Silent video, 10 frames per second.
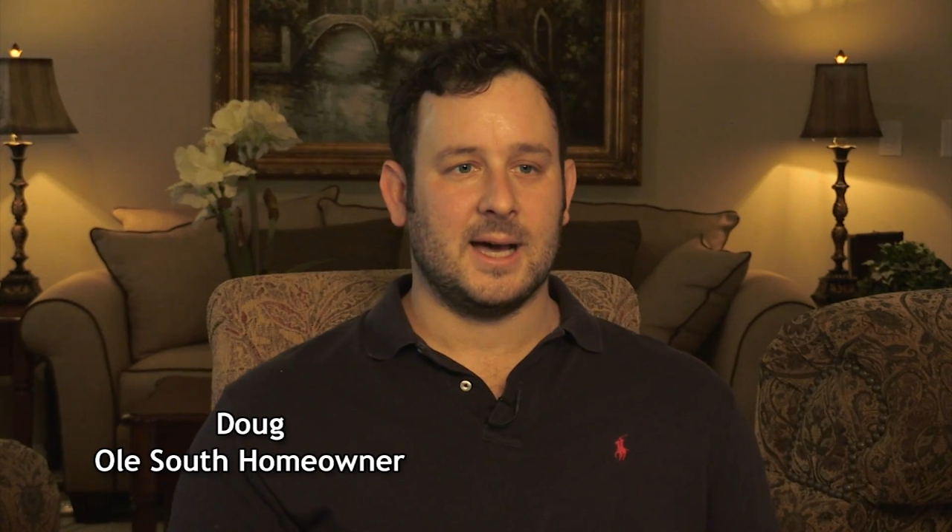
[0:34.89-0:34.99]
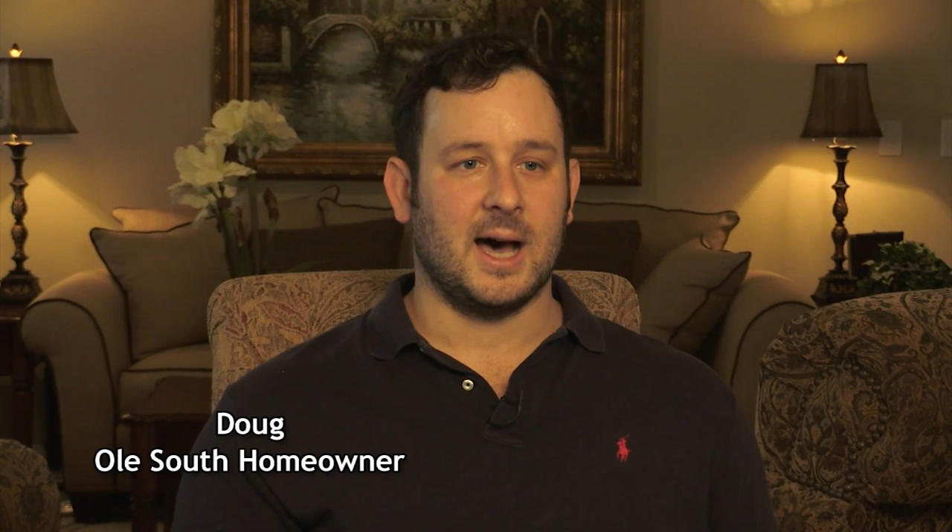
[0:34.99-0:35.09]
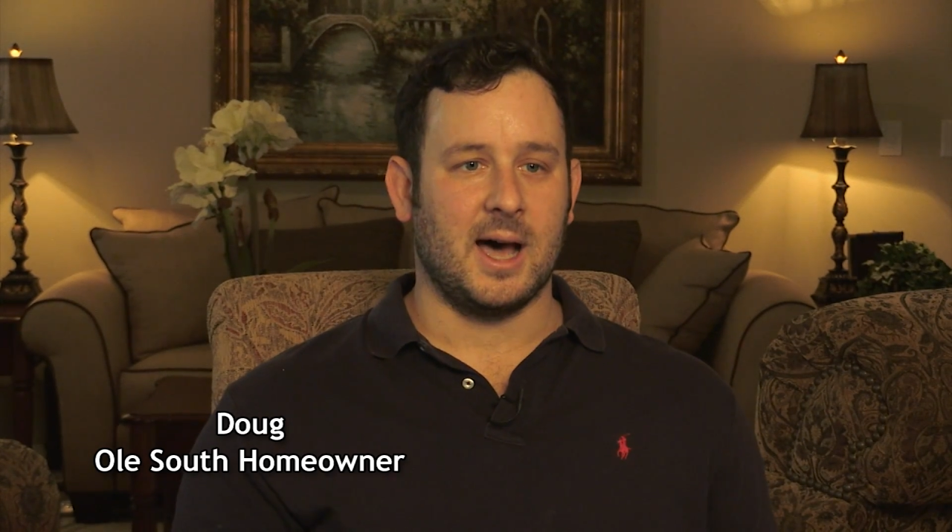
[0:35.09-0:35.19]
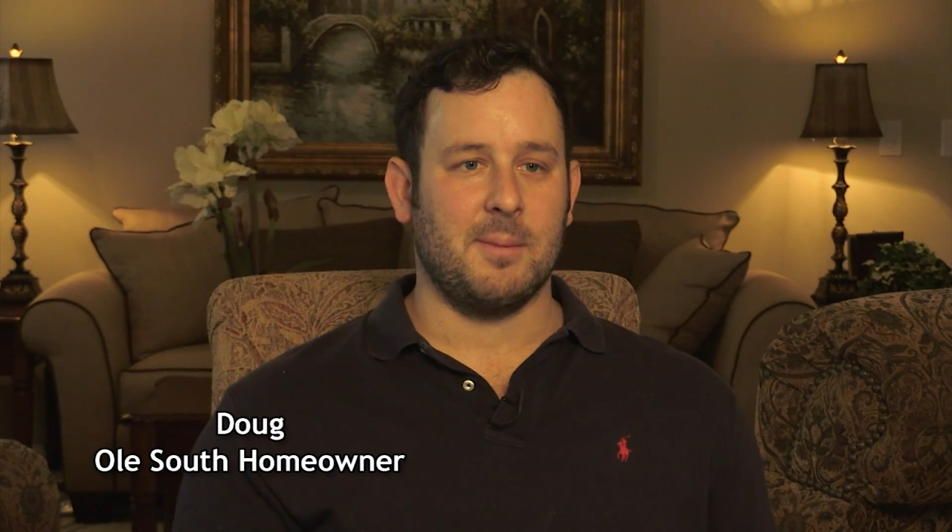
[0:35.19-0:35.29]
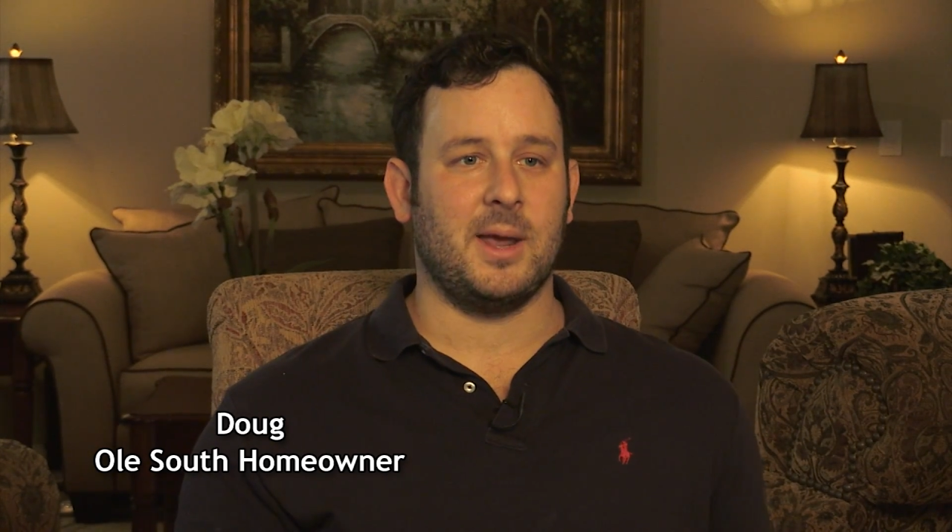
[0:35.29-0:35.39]

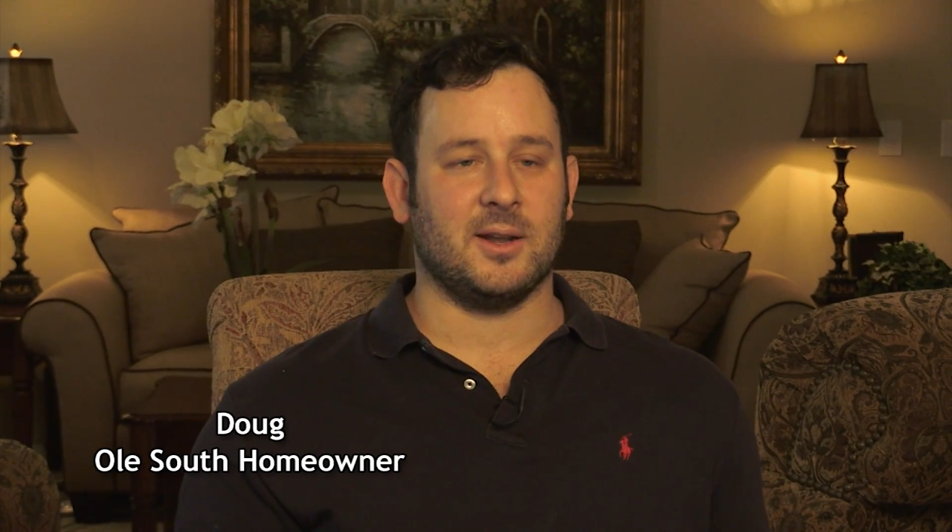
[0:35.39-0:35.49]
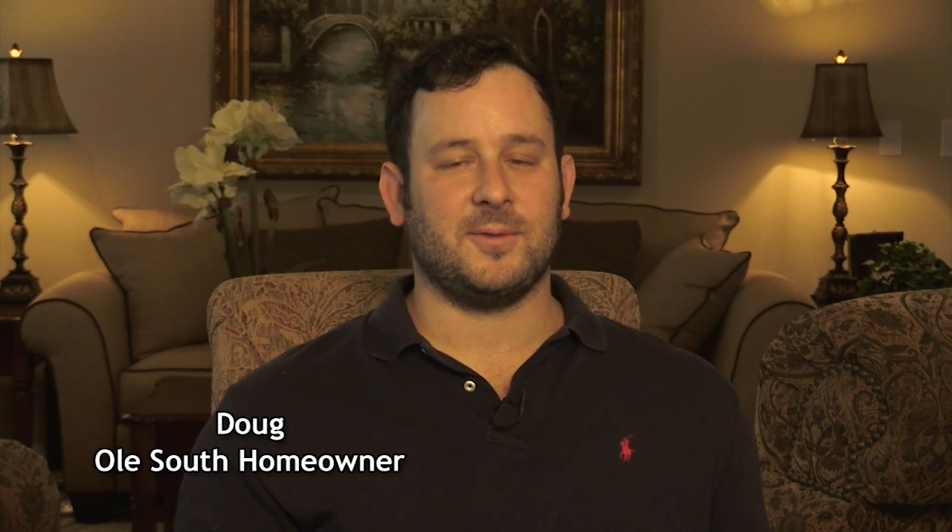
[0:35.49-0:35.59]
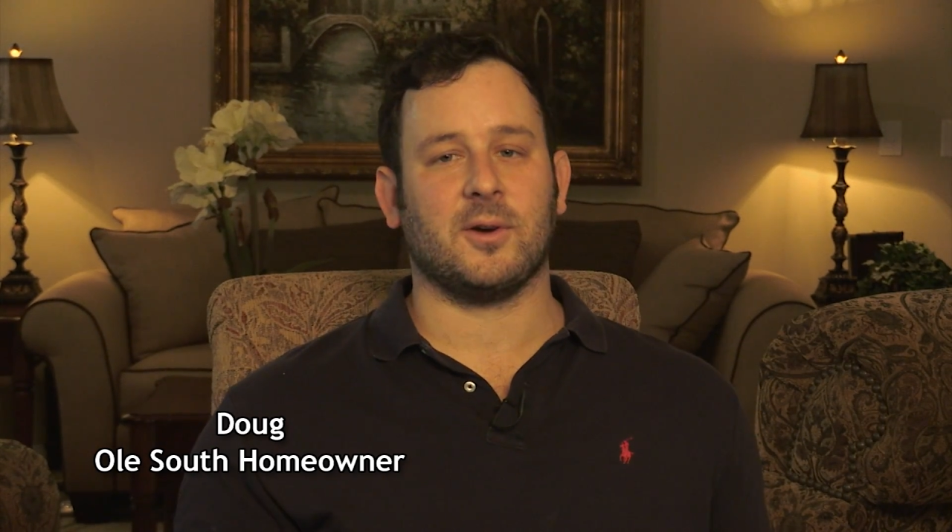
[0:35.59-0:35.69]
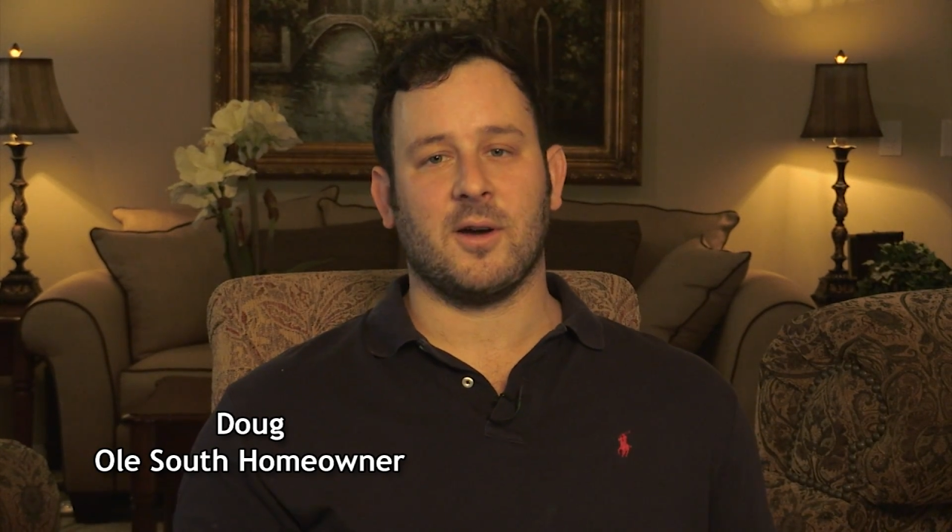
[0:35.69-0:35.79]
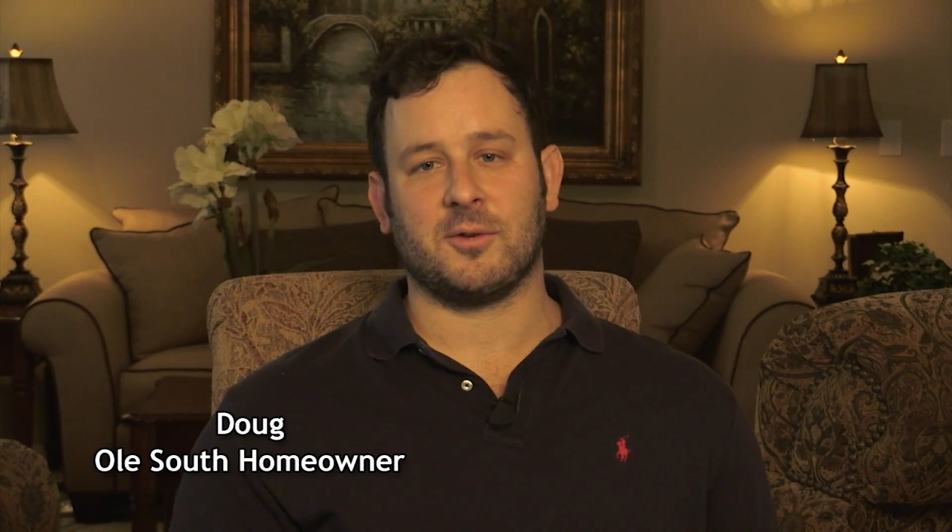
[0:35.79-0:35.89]
and made us
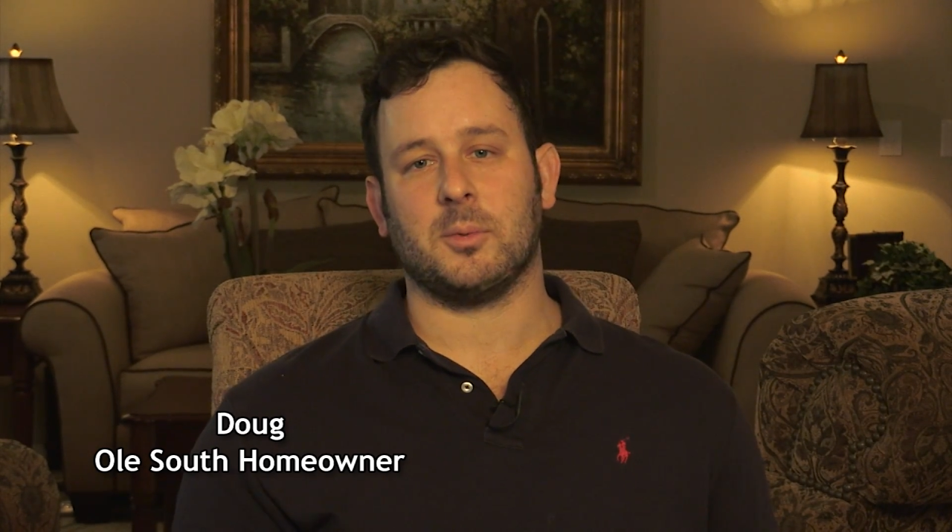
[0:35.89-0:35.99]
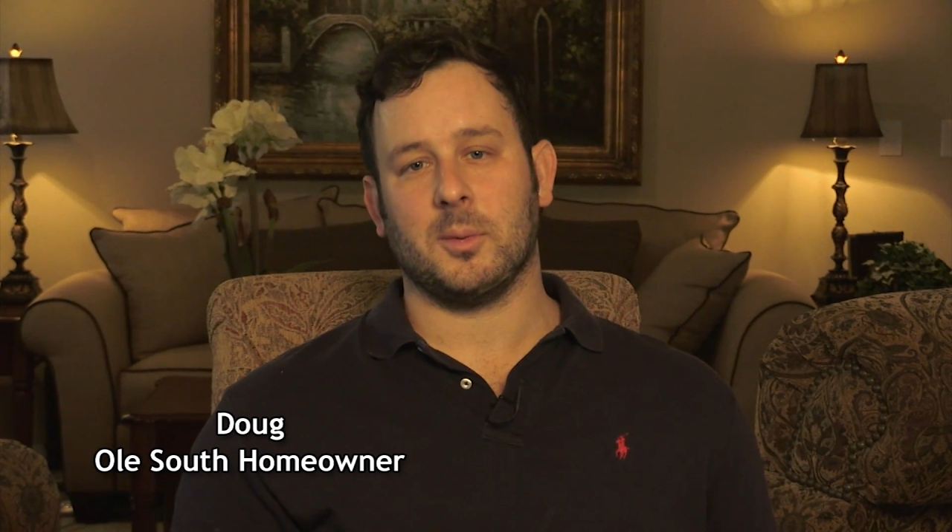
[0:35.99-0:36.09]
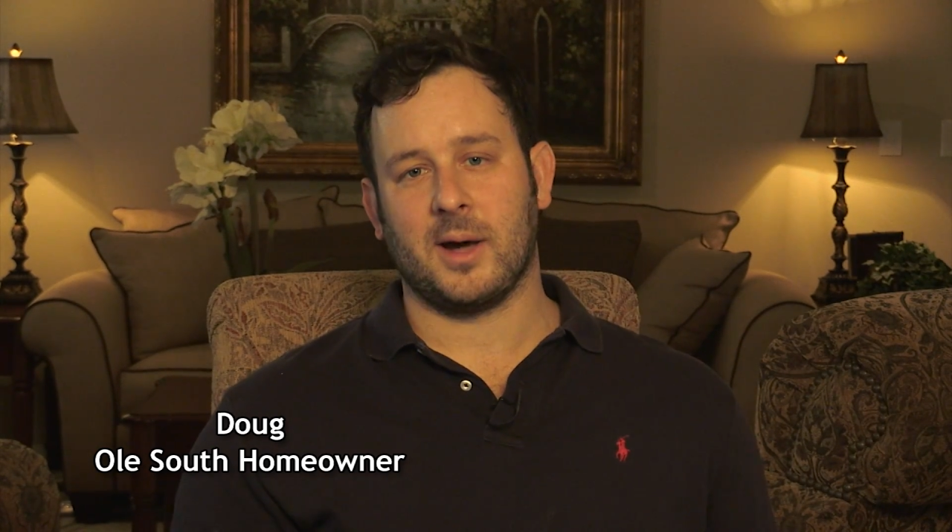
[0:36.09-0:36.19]
feel comfortable